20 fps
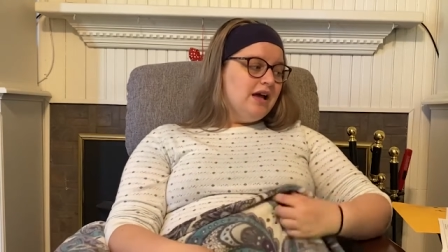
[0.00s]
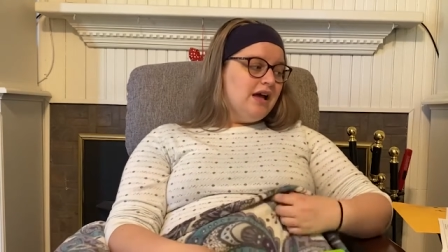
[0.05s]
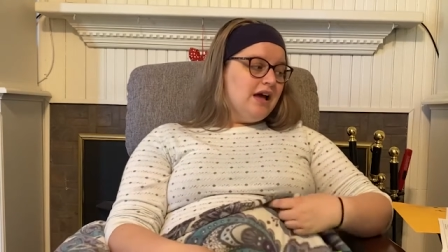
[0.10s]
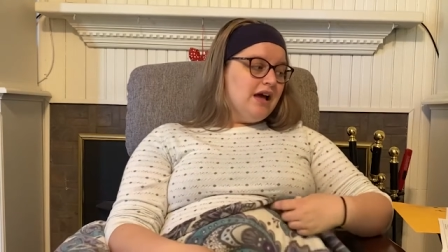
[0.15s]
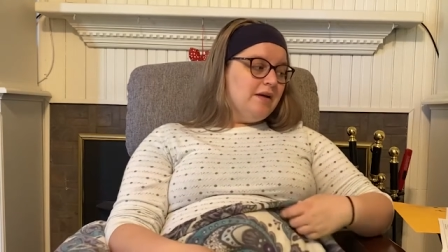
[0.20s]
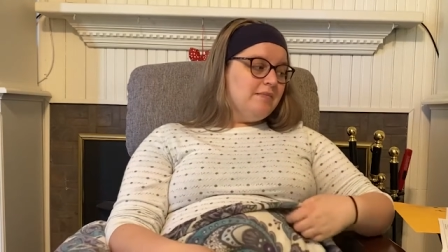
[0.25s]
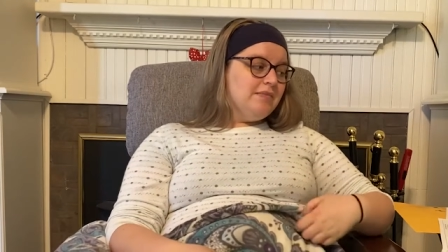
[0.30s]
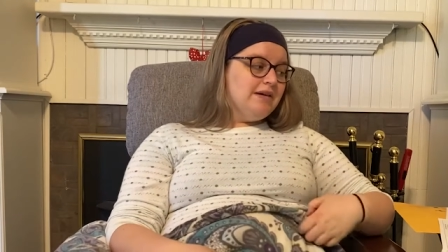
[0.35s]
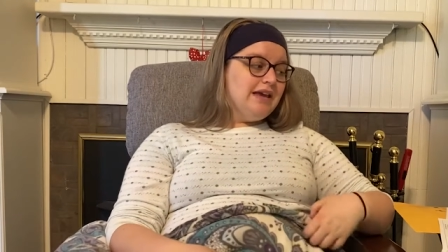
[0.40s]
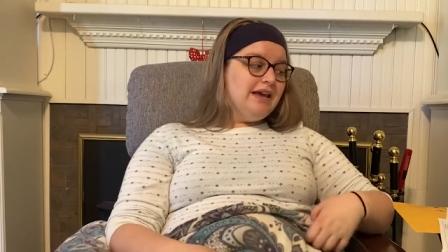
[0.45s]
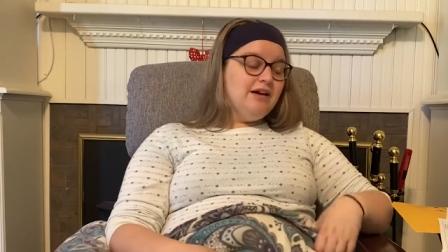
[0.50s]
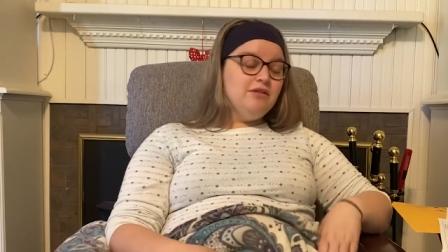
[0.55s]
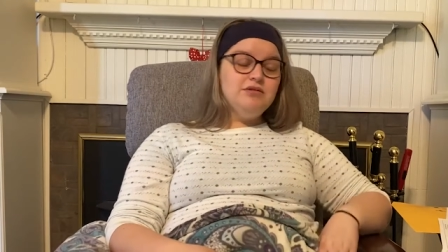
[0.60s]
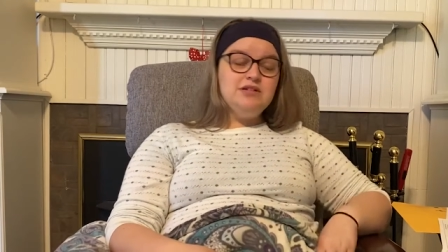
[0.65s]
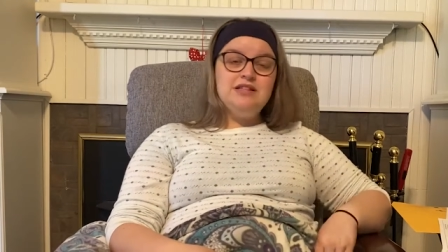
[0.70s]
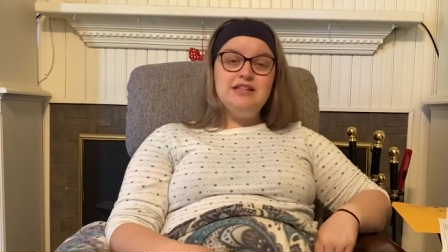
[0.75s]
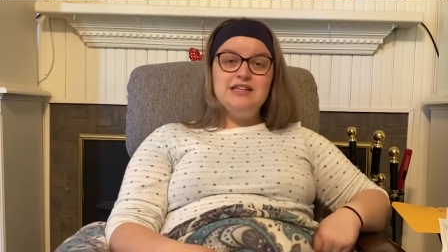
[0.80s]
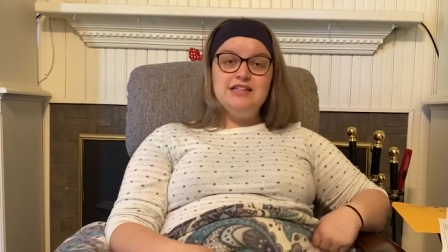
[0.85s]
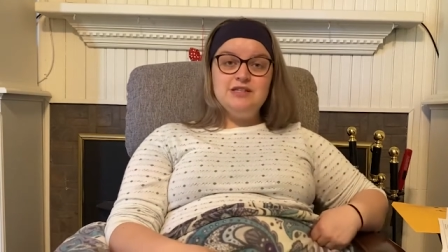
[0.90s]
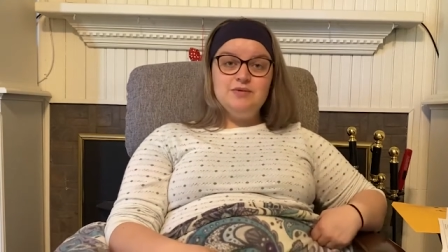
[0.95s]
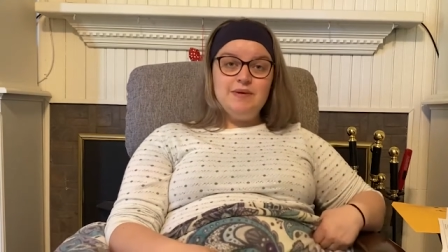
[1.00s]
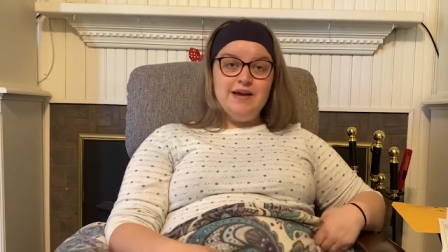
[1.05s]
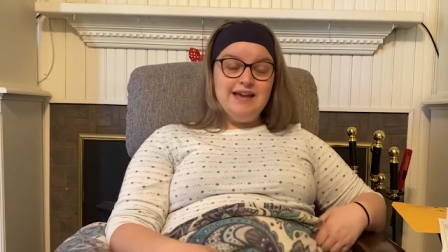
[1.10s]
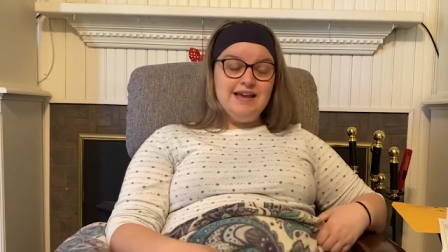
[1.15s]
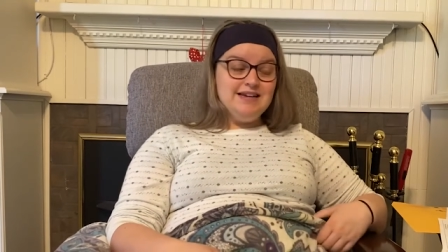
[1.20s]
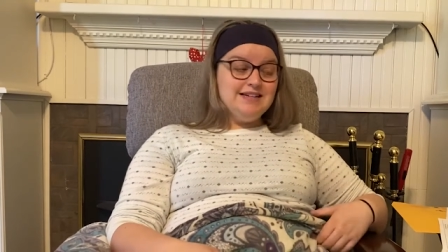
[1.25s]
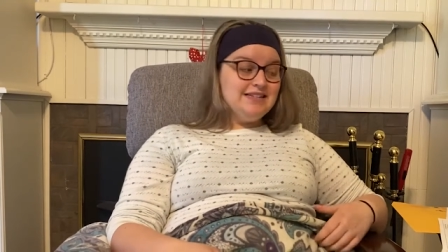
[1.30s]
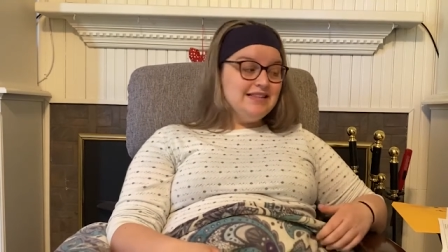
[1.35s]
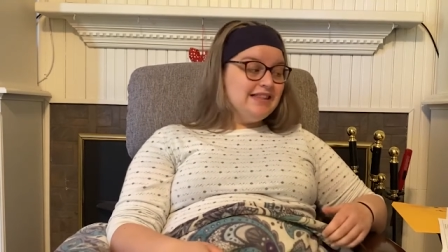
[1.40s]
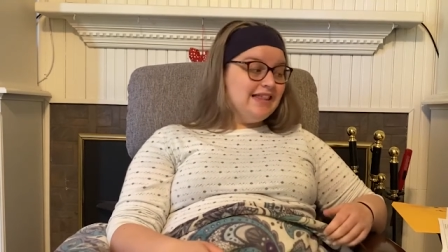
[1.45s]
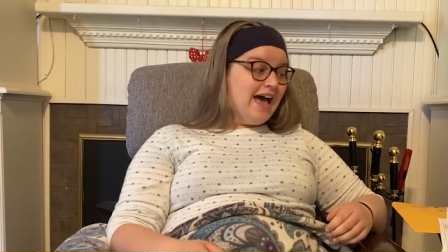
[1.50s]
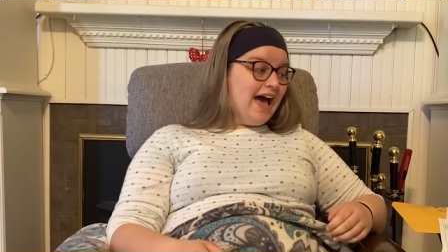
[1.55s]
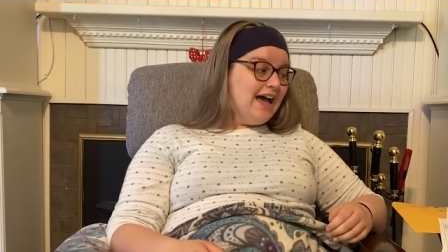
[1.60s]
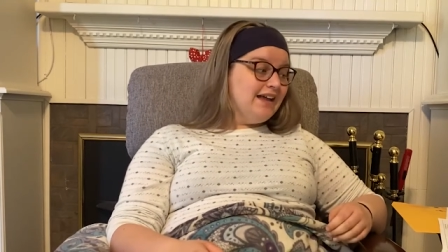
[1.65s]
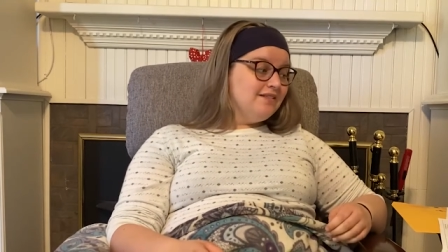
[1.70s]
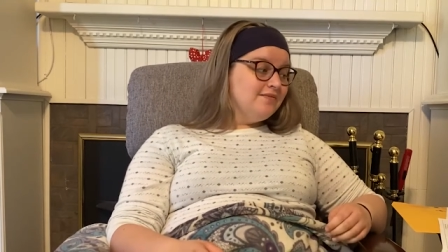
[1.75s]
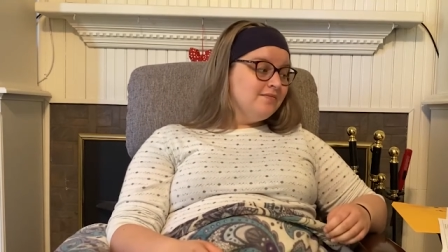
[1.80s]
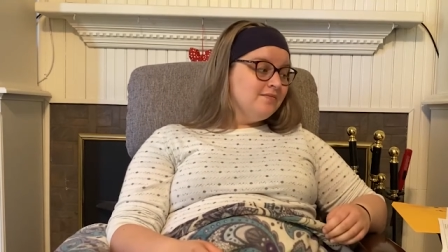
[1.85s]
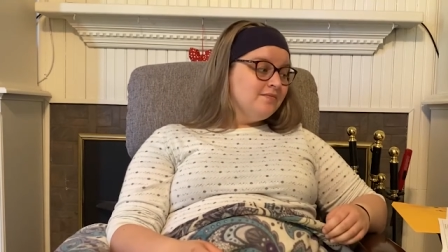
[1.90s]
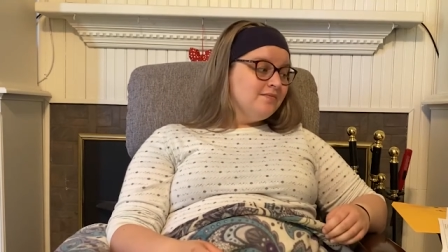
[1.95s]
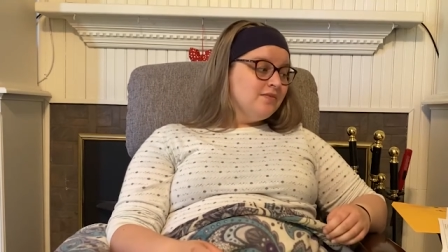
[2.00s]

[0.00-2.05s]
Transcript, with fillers: um, count this way and that,